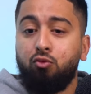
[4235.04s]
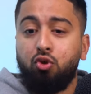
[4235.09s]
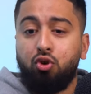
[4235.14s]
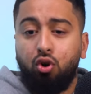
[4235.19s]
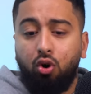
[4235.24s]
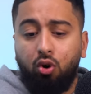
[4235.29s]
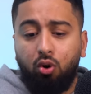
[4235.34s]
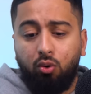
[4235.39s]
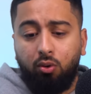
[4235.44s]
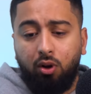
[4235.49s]
you
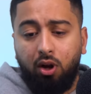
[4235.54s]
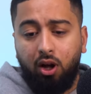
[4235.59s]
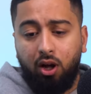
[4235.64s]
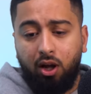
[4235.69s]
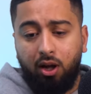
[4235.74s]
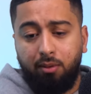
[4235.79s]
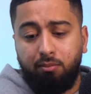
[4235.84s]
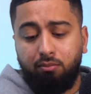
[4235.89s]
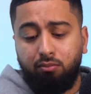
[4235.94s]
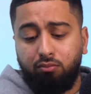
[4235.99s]
know
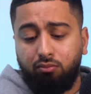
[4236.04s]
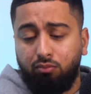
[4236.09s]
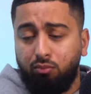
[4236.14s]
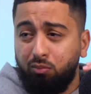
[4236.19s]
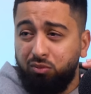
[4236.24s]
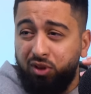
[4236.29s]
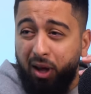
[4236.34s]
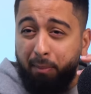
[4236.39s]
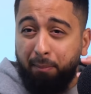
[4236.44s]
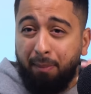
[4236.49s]
um,
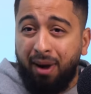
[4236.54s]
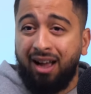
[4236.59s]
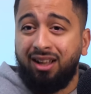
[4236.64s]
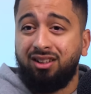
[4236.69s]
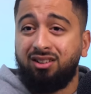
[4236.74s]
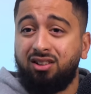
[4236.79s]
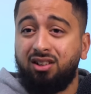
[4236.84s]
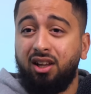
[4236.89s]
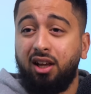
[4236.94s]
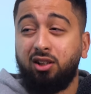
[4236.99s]
their
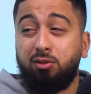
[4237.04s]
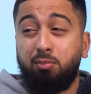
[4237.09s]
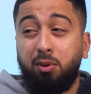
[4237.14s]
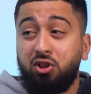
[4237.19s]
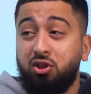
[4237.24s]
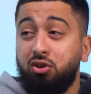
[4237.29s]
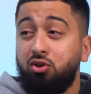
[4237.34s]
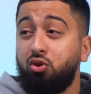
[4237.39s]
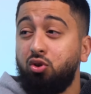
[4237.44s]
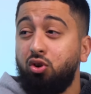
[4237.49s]
mindset
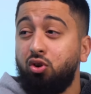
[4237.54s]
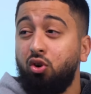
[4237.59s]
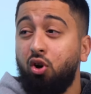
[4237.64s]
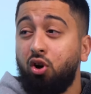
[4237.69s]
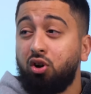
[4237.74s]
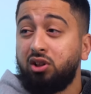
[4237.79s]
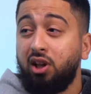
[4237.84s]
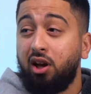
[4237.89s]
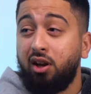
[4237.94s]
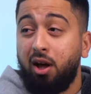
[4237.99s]
especially during
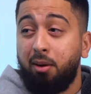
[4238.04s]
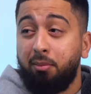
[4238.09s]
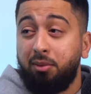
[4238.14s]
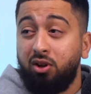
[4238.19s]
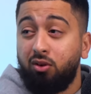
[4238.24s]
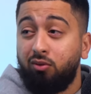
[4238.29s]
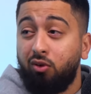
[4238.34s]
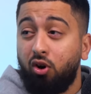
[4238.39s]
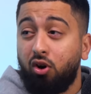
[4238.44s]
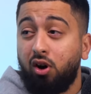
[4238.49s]
lockdown how many
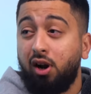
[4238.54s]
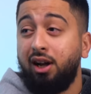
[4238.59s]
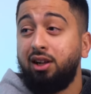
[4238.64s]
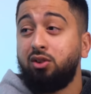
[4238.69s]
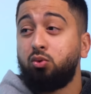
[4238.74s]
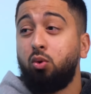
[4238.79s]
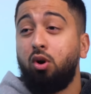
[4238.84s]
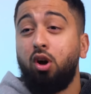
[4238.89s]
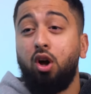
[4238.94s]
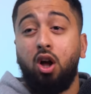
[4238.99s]
of our
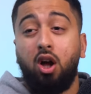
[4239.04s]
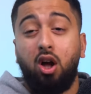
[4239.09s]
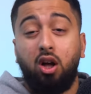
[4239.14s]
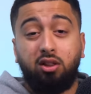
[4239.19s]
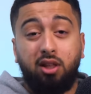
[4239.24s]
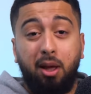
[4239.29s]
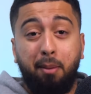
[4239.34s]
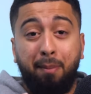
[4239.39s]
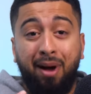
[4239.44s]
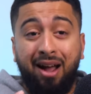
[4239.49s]
clients were
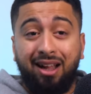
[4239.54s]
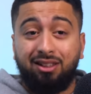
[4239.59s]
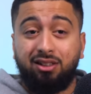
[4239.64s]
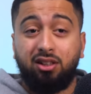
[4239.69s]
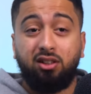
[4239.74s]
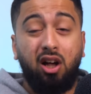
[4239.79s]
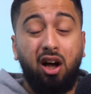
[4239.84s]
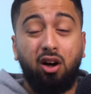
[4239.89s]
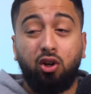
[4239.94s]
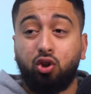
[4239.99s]
their
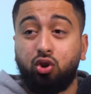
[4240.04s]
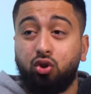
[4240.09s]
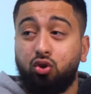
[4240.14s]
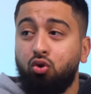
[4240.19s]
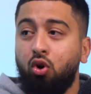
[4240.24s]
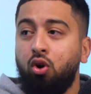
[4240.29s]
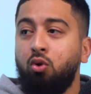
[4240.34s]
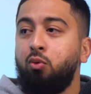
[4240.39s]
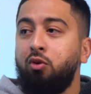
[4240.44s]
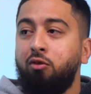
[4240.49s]
mindset how
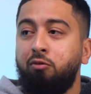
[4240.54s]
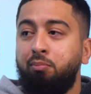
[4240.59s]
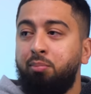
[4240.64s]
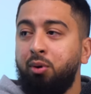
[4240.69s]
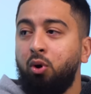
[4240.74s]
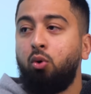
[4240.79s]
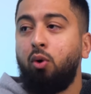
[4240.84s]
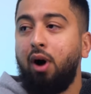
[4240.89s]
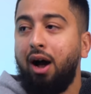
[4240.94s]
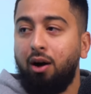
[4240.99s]
strong we've
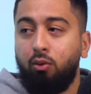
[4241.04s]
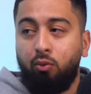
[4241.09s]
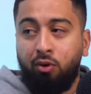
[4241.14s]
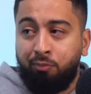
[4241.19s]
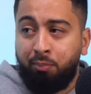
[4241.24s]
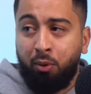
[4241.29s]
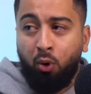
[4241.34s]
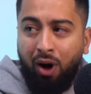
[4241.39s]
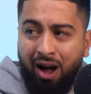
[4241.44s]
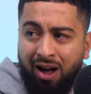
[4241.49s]
built
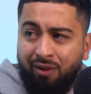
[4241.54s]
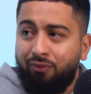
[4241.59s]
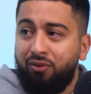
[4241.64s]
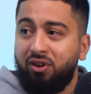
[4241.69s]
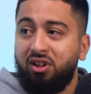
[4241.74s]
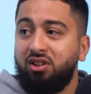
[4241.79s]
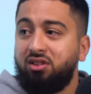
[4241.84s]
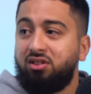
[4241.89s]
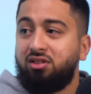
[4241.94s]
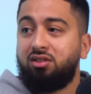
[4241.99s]
we've built
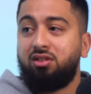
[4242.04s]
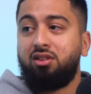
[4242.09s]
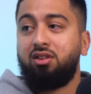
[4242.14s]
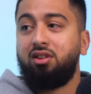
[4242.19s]
athletes